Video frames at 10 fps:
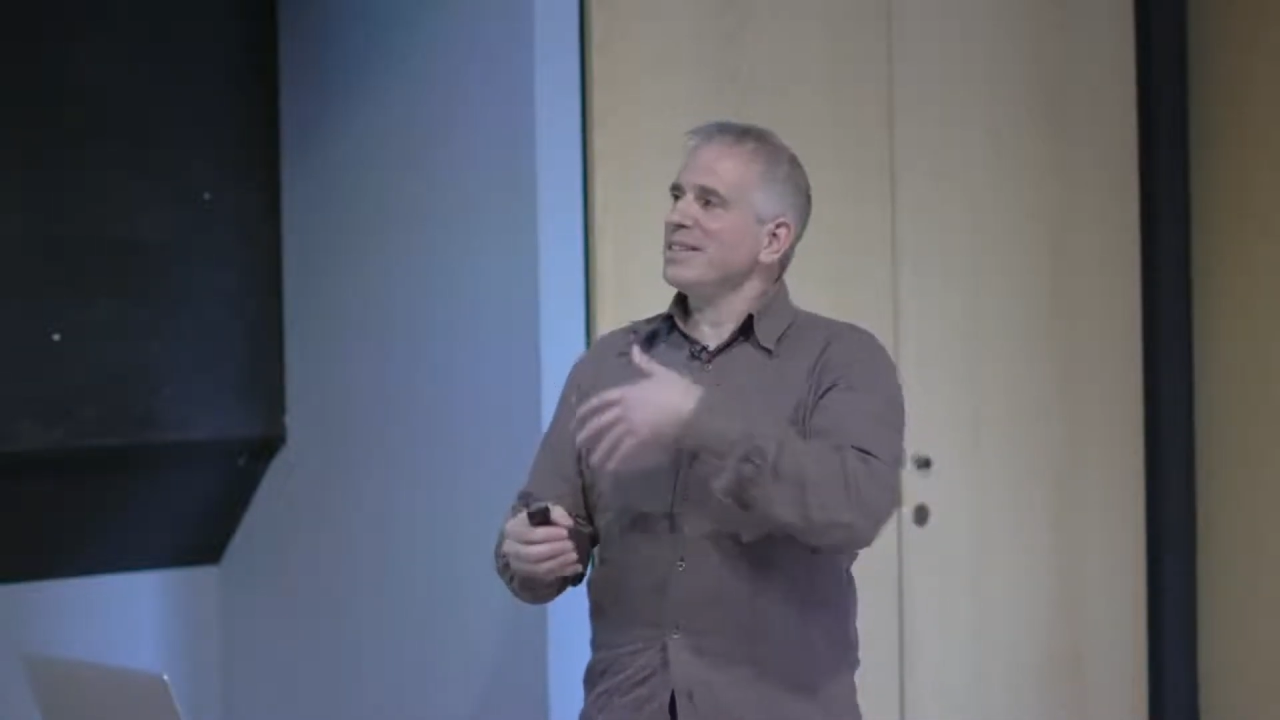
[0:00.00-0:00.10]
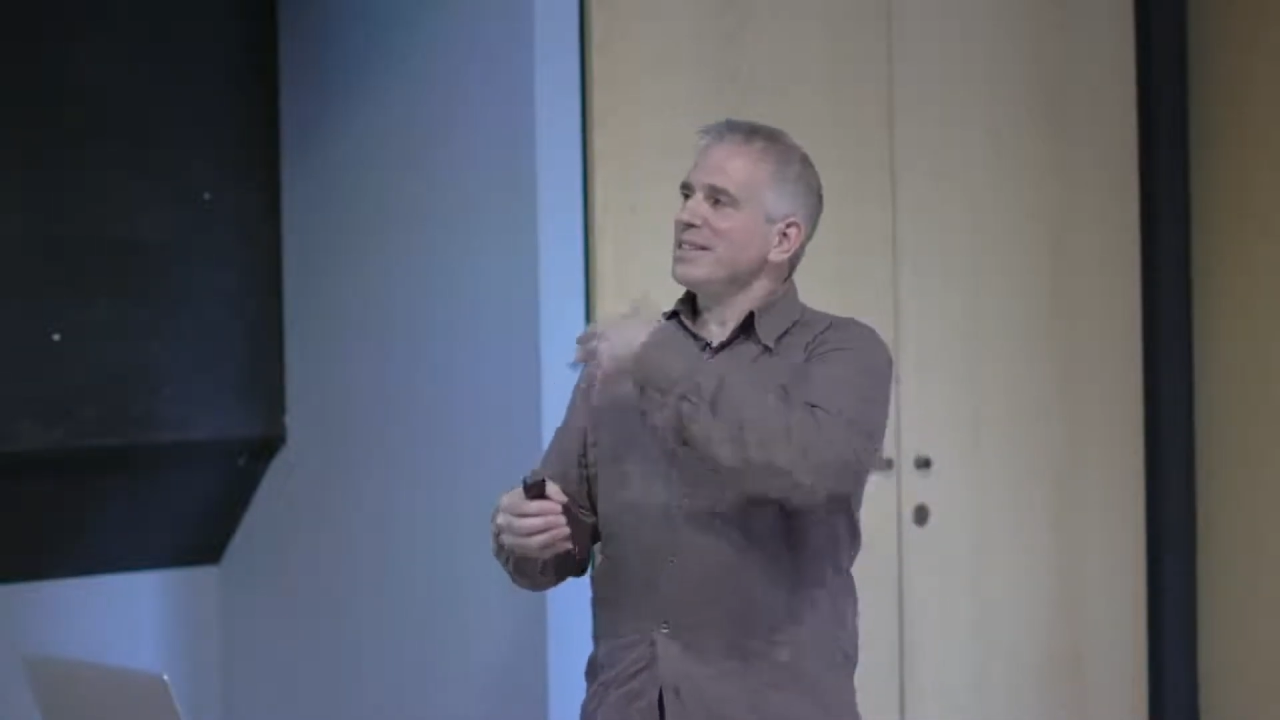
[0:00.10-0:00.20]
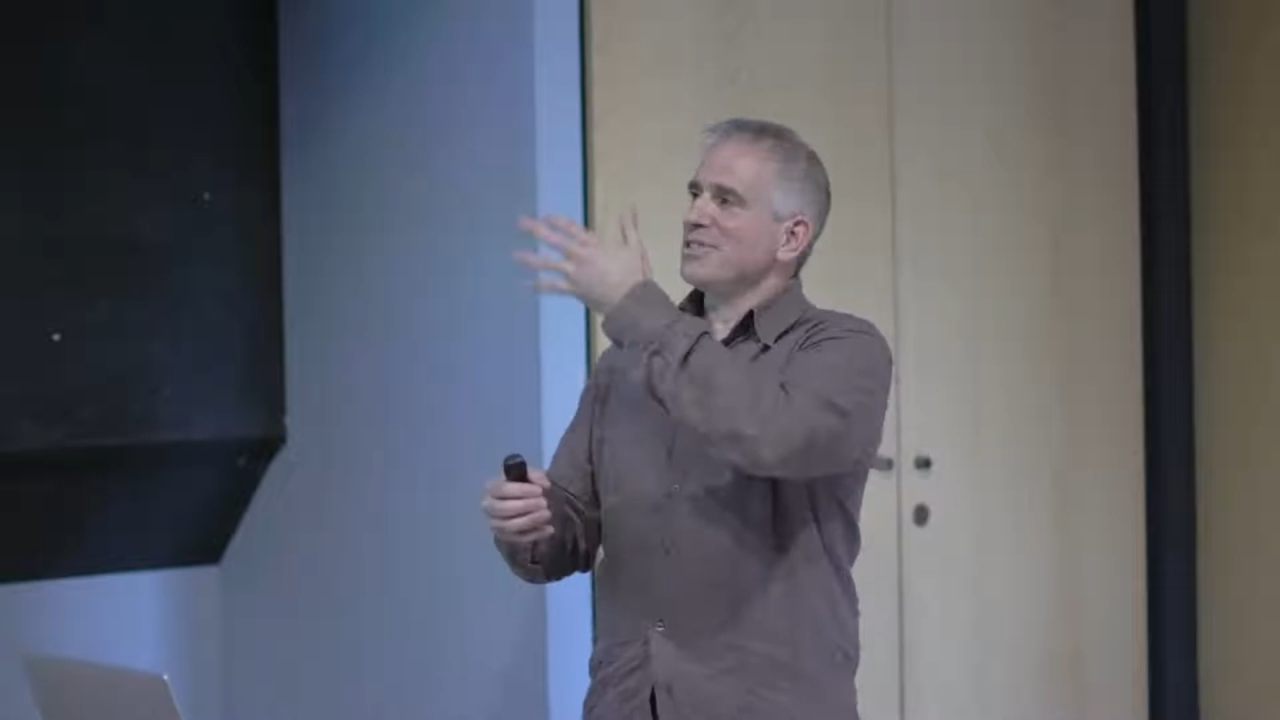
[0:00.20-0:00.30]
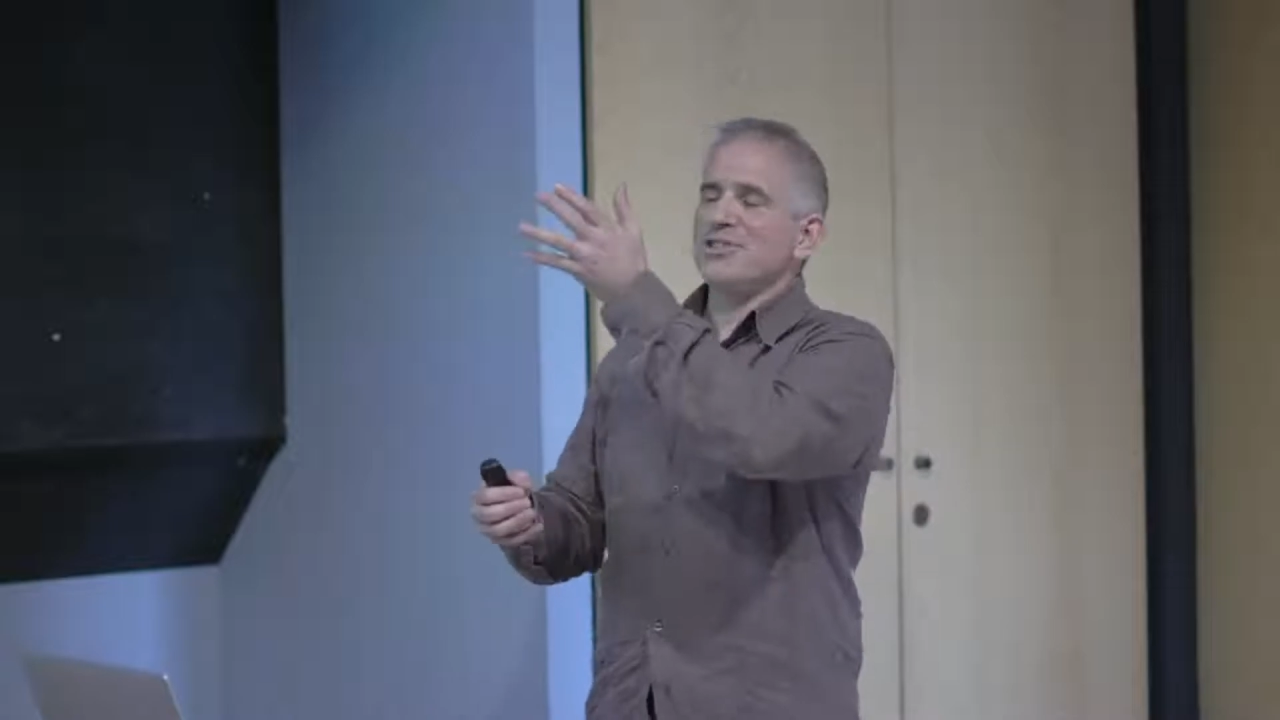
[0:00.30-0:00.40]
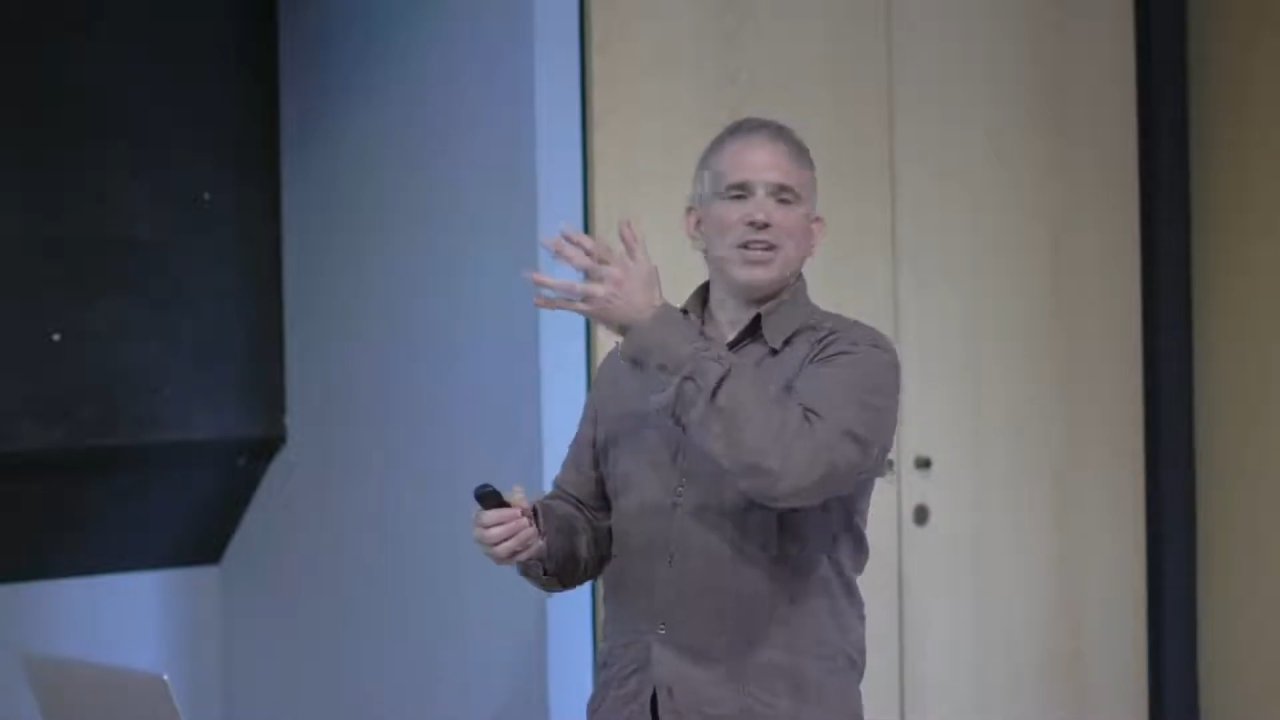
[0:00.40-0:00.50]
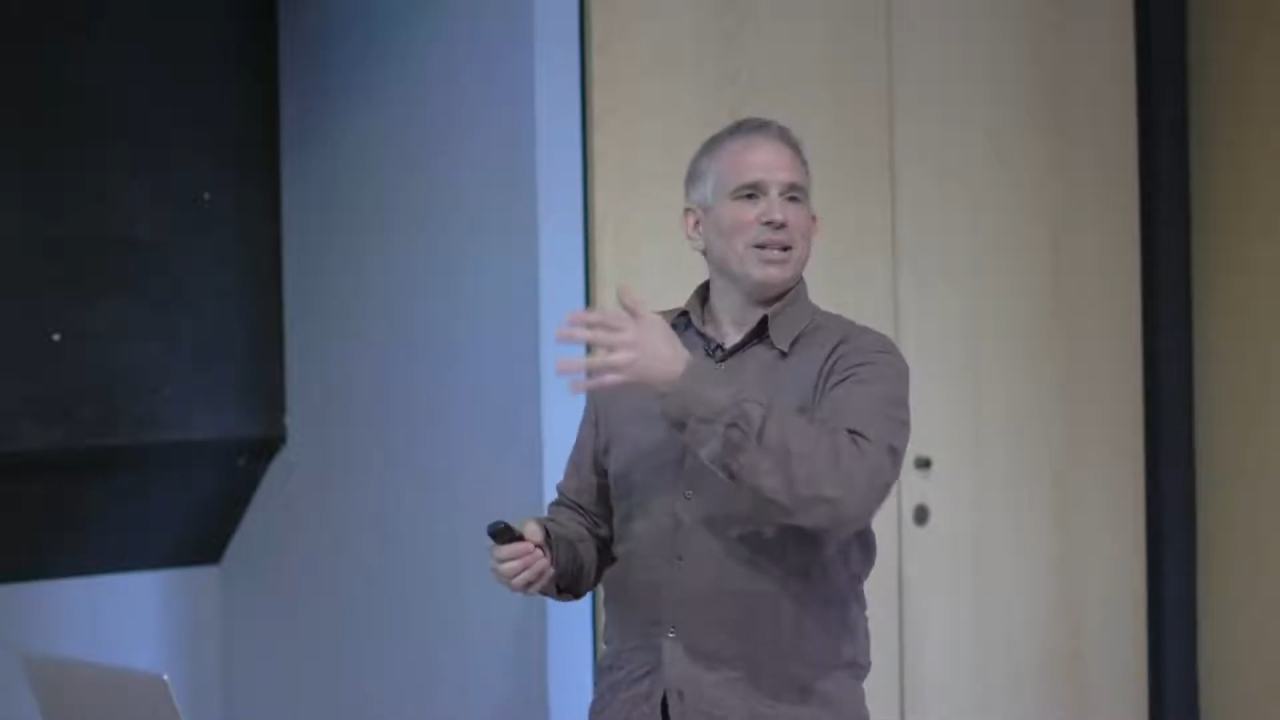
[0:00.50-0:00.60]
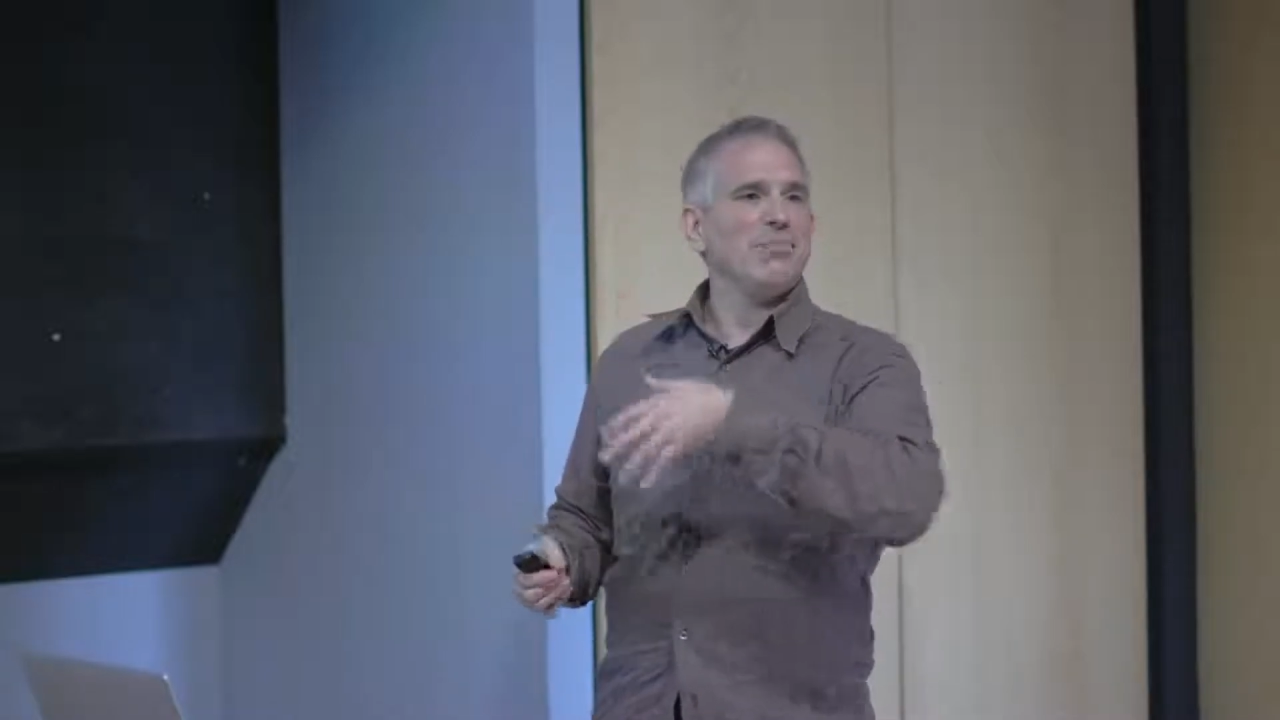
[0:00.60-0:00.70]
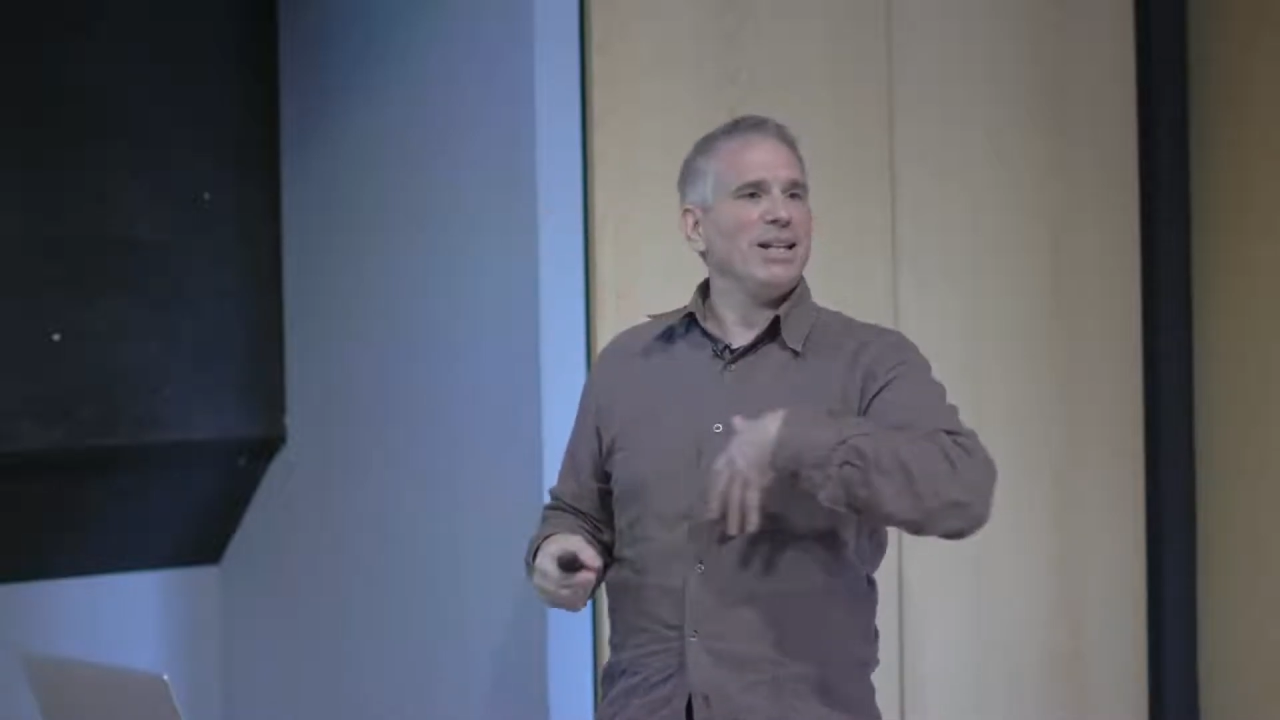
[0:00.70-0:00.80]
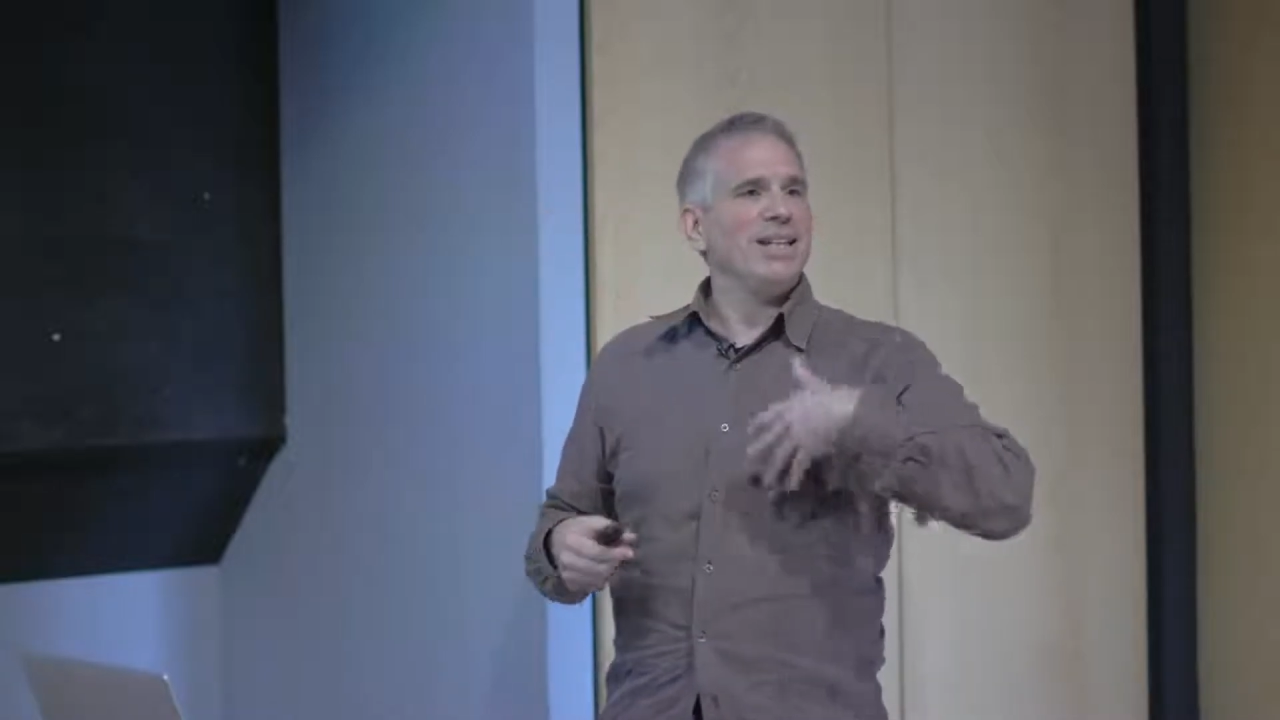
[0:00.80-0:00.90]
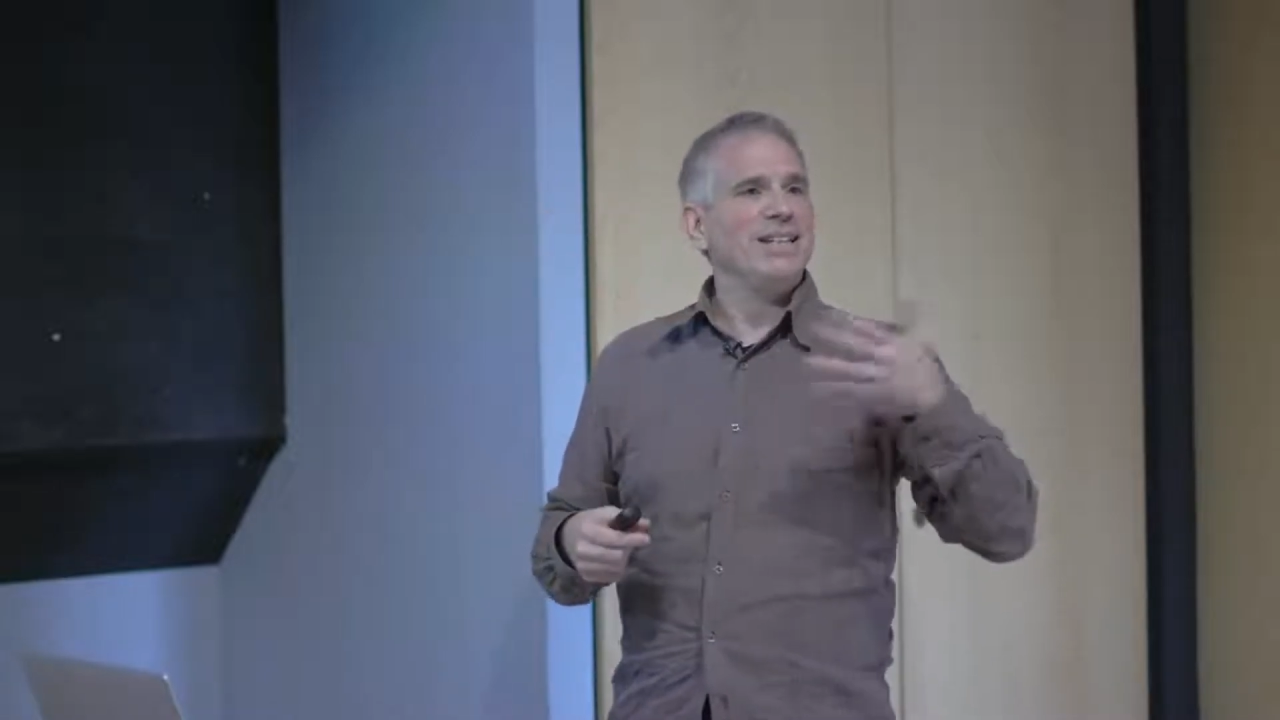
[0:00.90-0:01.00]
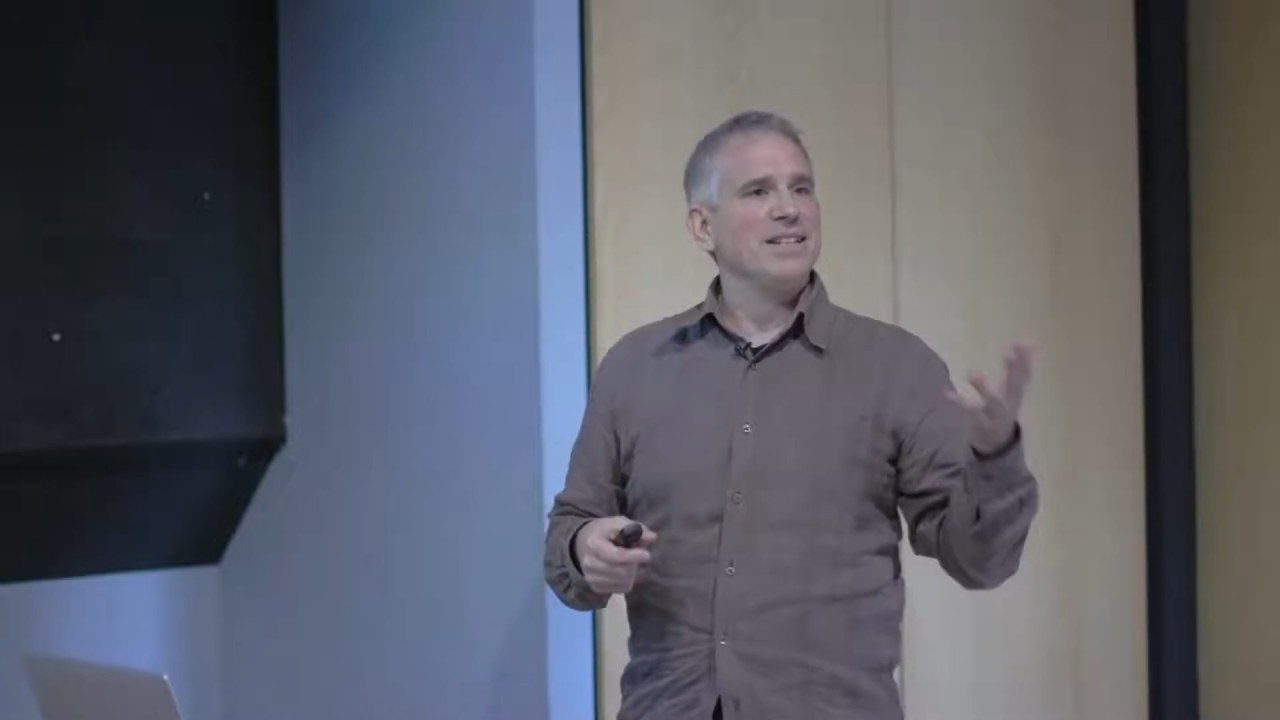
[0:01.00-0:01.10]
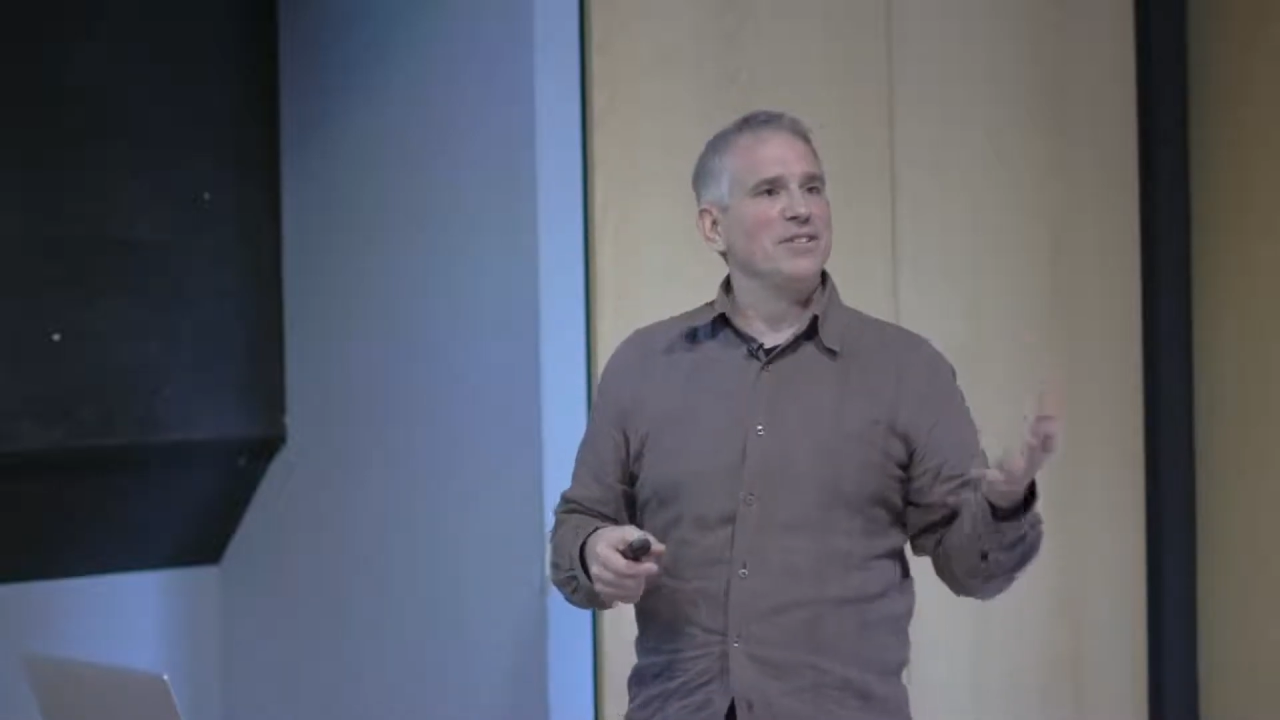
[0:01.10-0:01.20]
this is a giant planet,